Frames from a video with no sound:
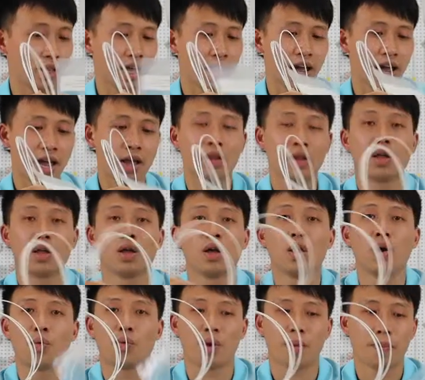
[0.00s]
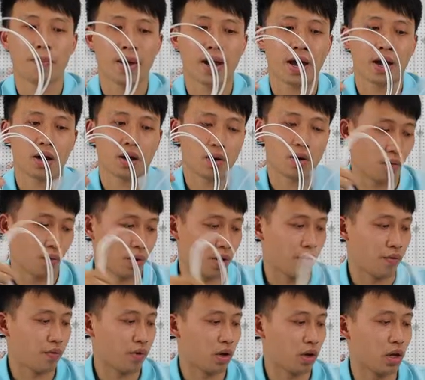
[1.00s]
then we pack in
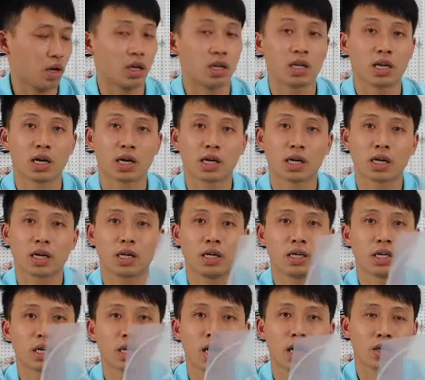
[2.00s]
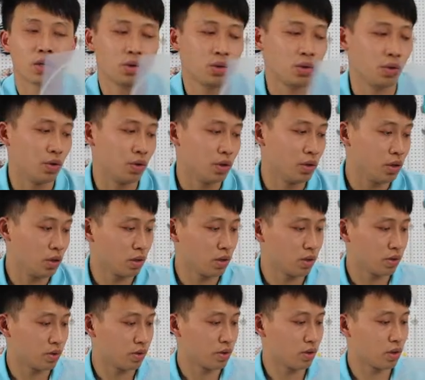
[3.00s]
the cartoon.
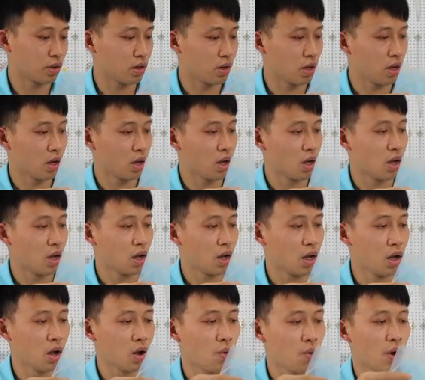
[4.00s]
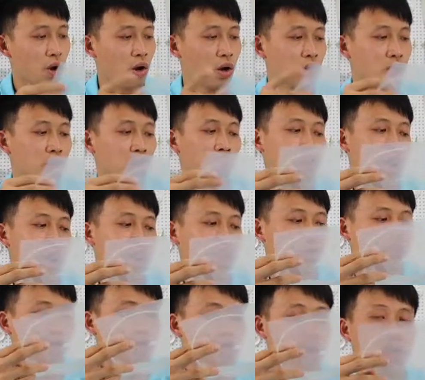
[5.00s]
We also have
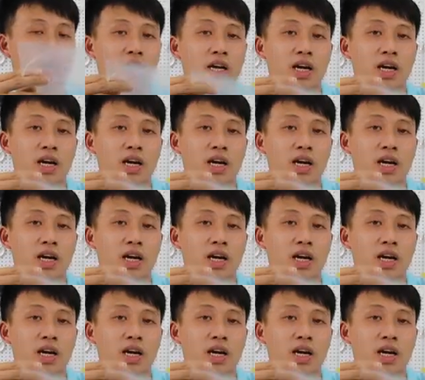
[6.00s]
different